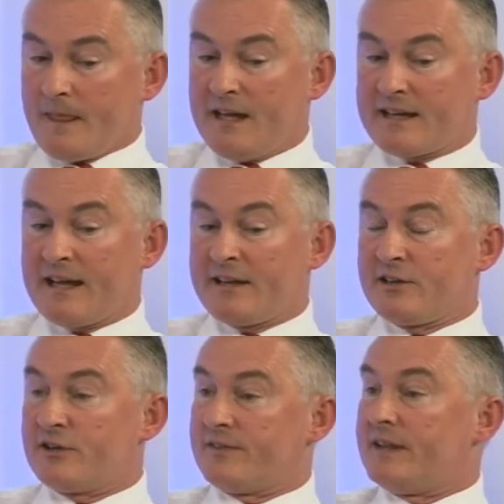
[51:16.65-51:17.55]
Again,
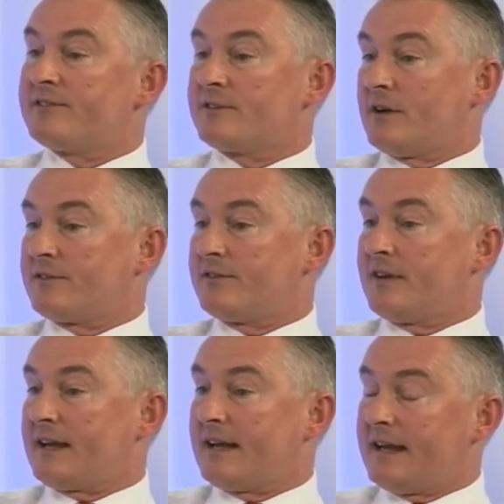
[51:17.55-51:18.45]
you can then start to
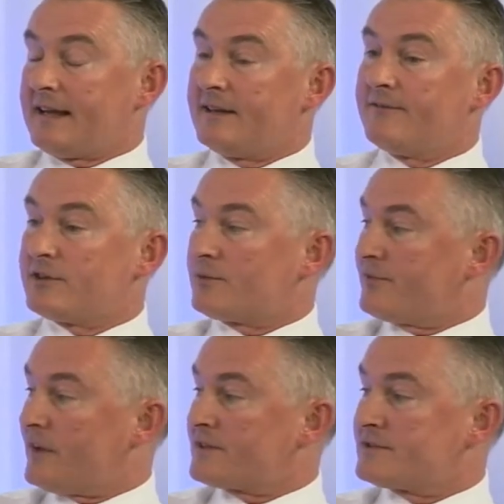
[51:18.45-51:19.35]
take individual
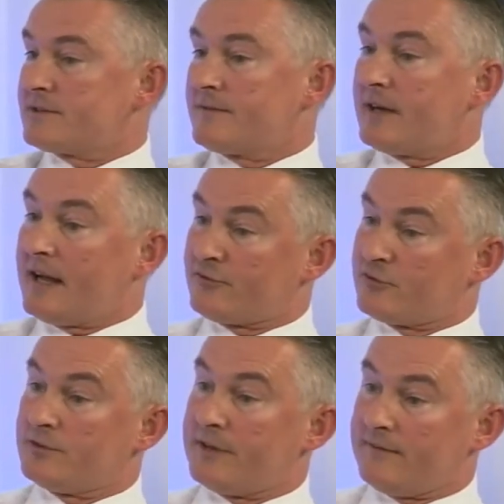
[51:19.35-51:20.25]
sections of it and
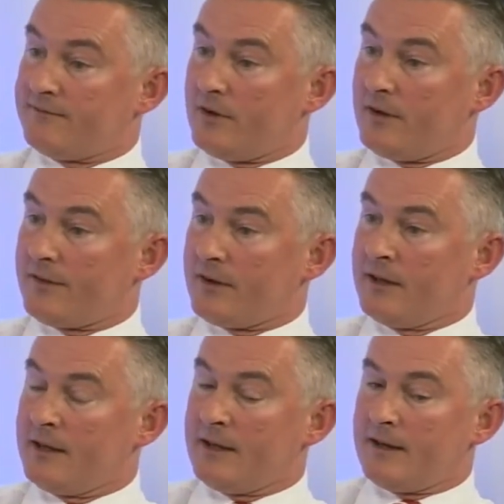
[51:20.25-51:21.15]
drill down further.
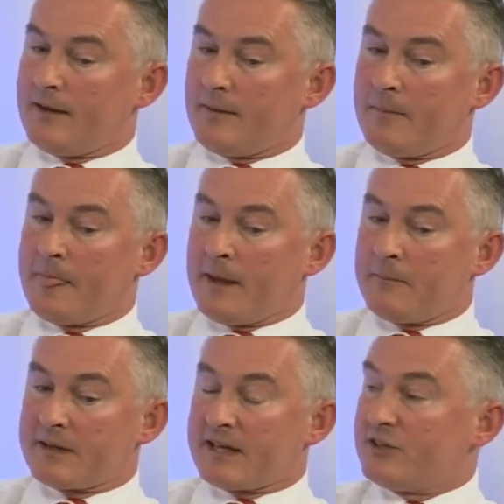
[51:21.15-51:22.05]

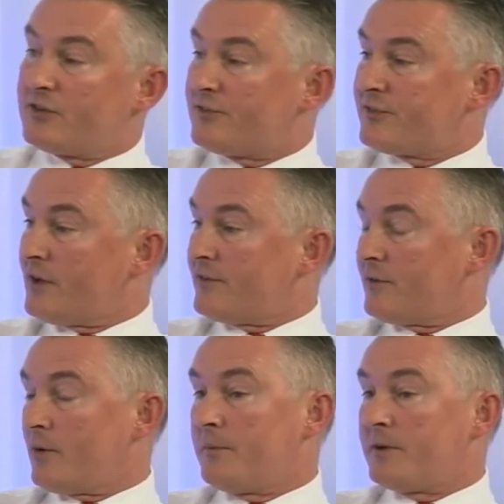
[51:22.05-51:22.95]
But again, you can start
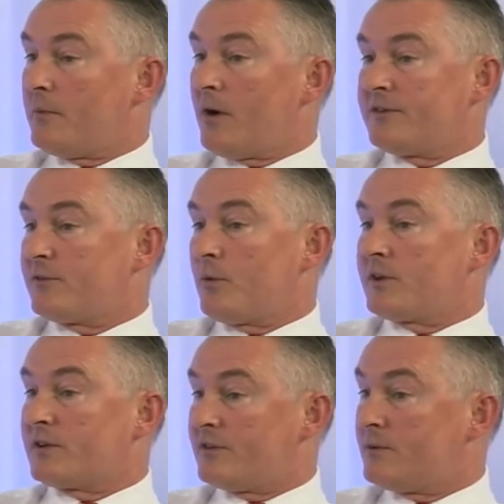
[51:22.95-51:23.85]
to open your mind to what
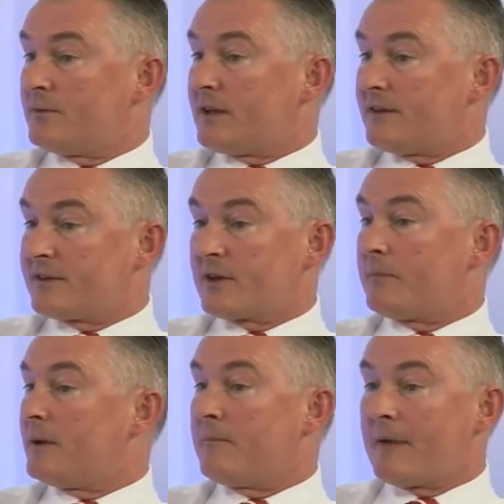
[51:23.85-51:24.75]
you can do with this. It could
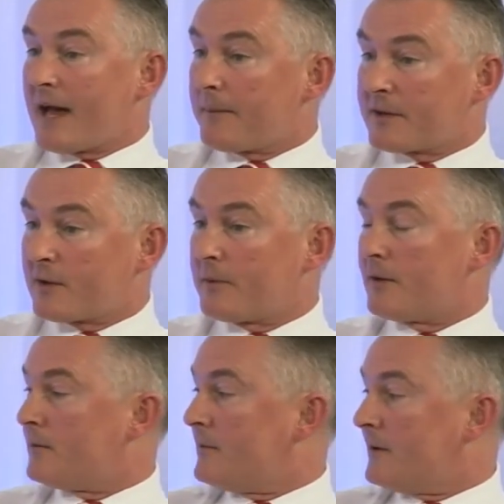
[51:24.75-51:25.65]
be a map, it could be
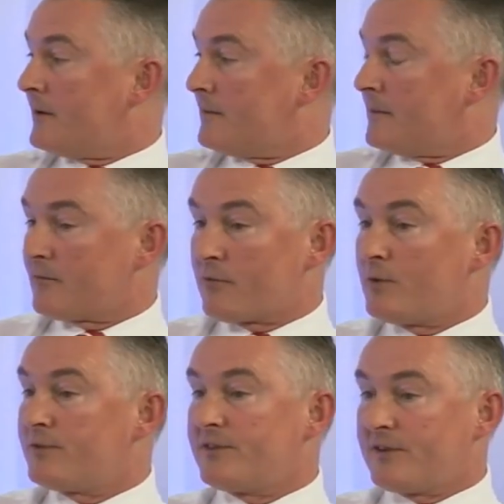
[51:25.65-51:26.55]
a
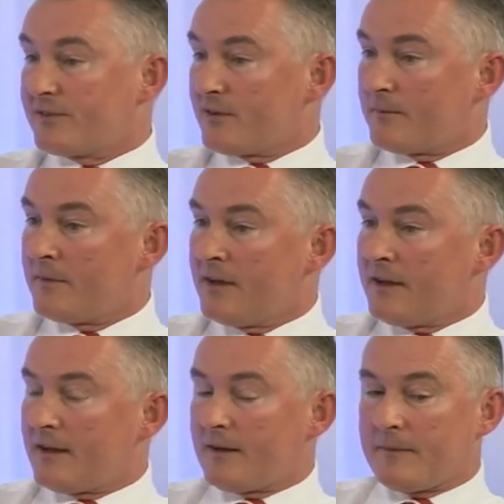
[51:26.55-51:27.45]
road system,
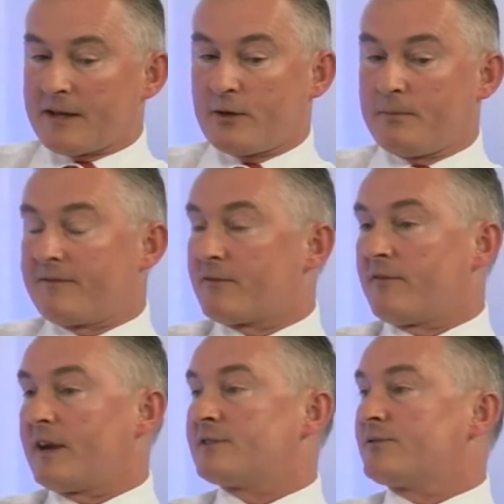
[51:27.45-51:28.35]
it could be for a
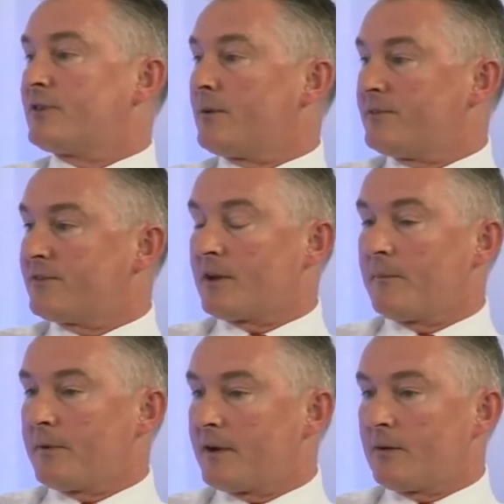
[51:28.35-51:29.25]
financial services
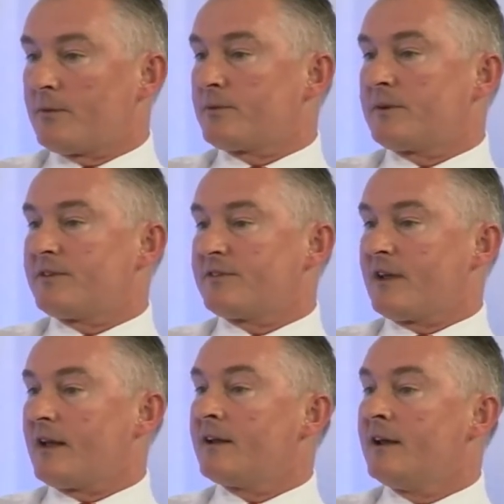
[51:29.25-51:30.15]
company. I want to
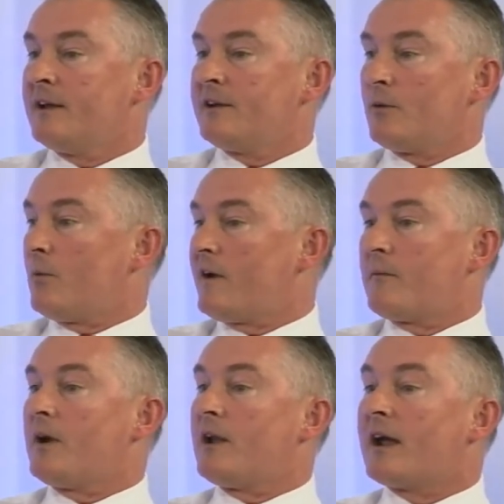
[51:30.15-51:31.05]
understand, where
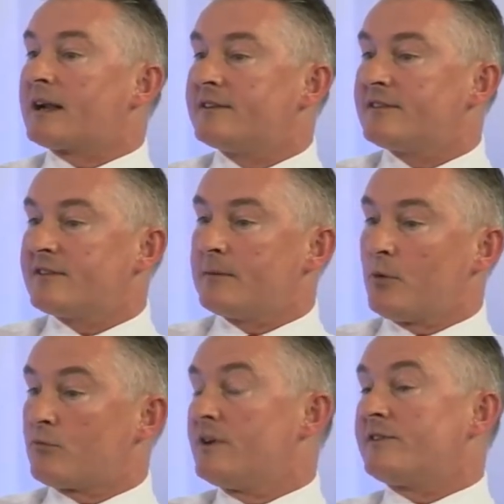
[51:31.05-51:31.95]
am I likely to see
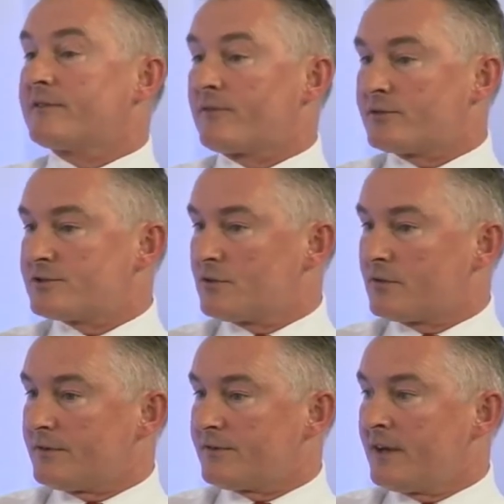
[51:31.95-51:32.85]
more risk for
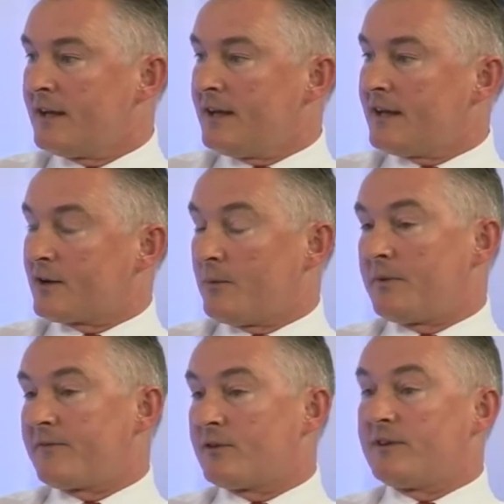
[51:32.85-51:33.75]
insurance? It could
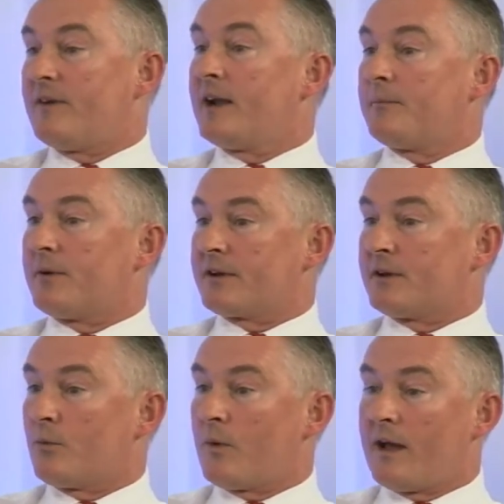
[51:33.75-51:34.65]
be for a developer,
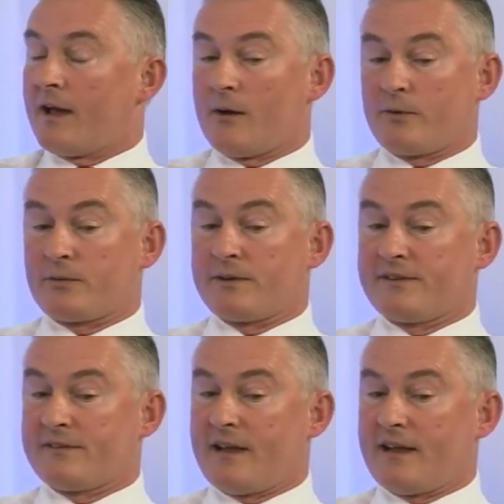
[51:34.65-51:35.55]
where I want to
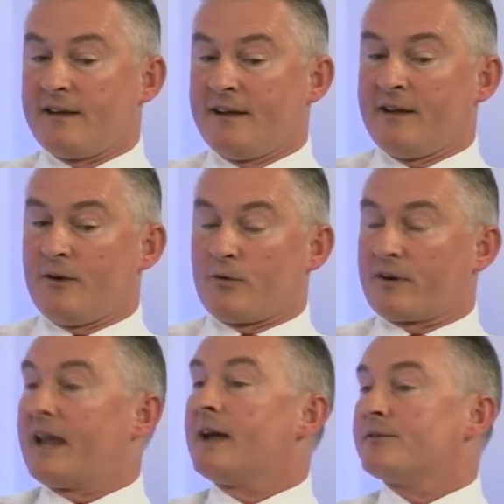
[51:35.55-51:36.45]
understand, or a
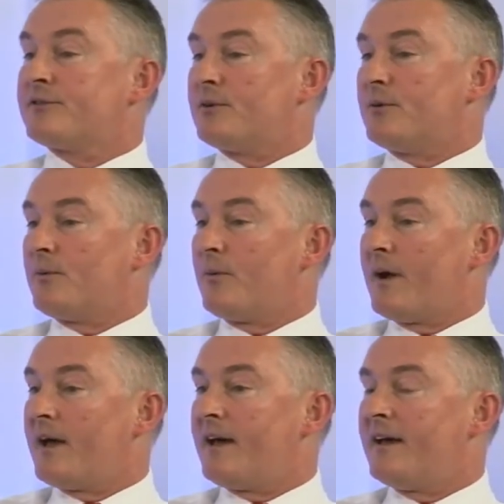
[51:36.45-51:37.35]
council,
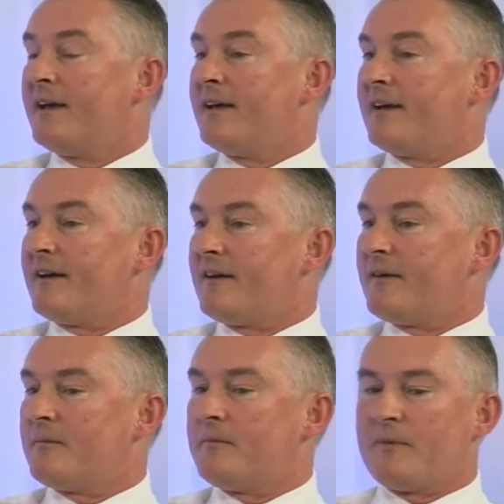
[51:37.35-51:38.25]
where
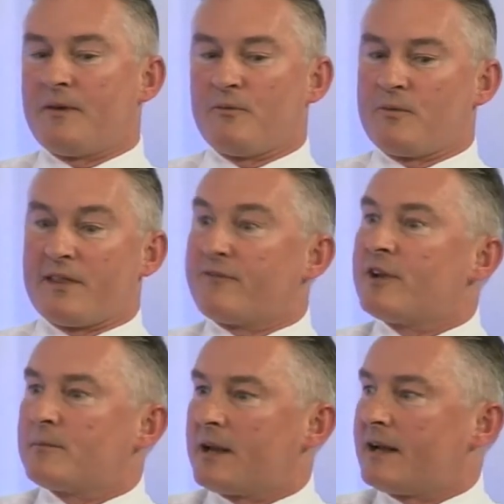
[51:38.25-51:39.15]
the
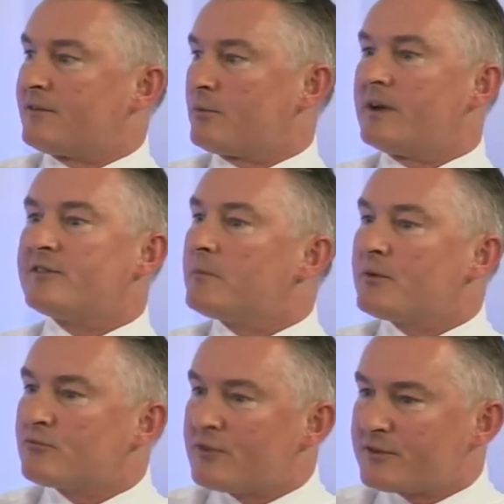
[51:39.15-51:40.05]
floodplains, where's the
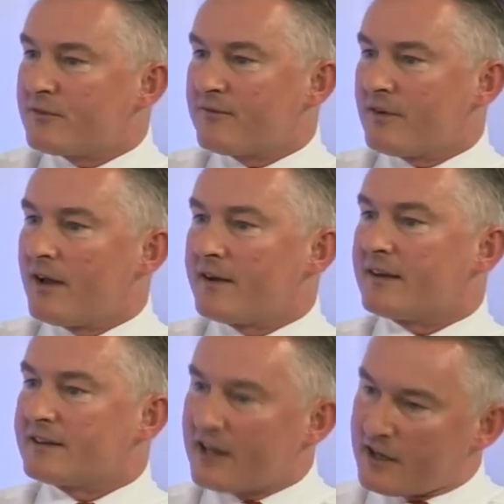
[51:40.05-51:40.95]
most risk of flood,
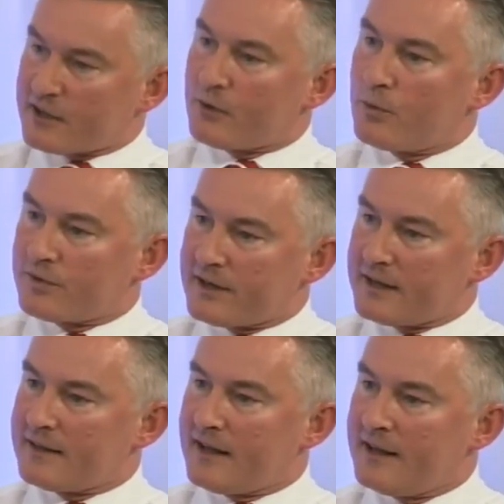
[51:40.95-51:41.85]
and colour
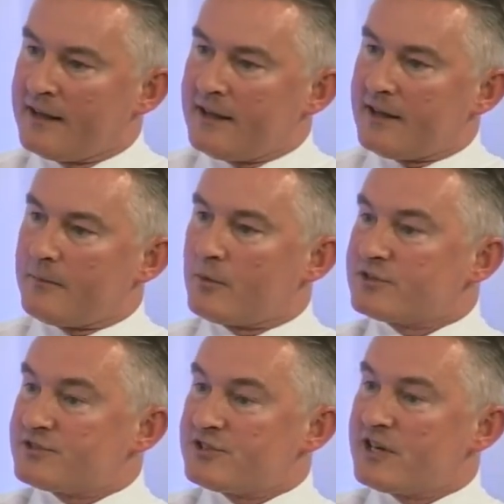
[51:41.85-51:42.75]
coordinate that, or
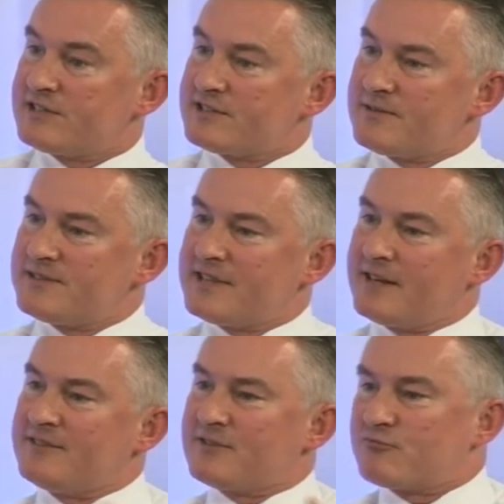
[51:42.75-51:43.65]
just change it. So instead
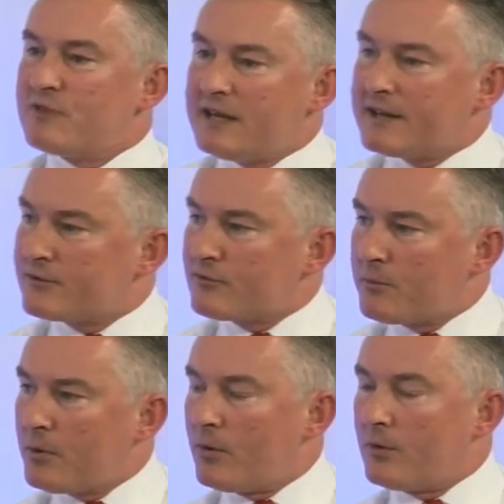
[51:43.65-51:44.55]
of just reading through
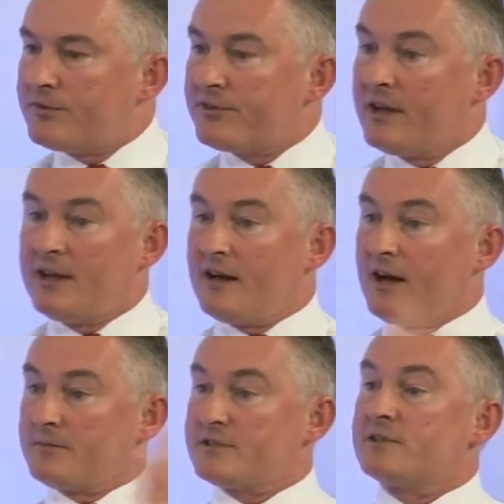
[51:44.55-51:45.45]
reports,
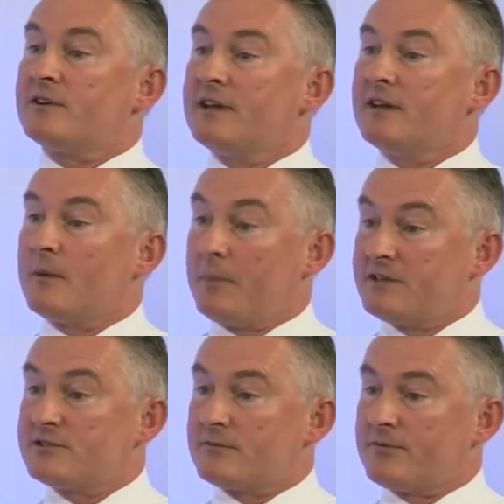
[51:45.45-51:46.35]
I'm just looking at a
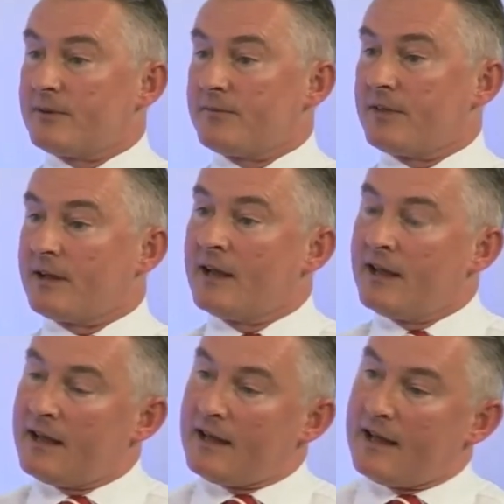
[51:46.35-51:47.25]
picture of something,
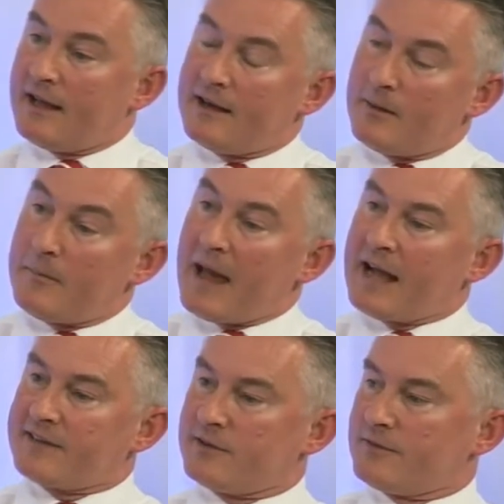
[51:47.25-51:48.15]
and I'm
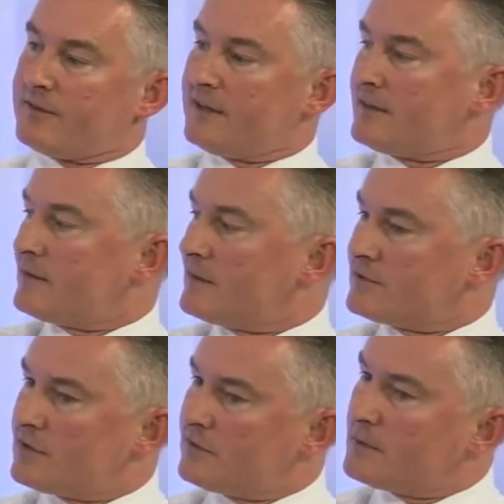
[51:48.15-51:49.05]
acting on the data that it
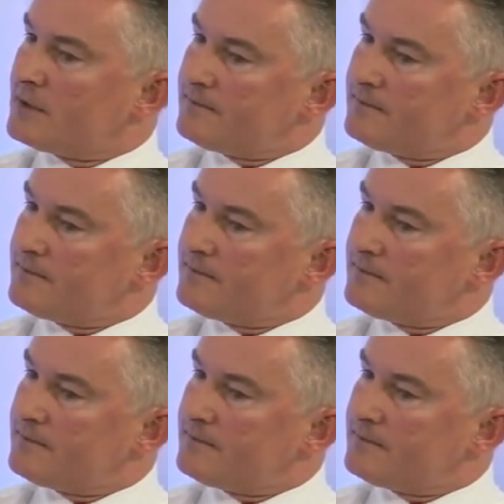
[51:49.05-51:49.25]
shows me.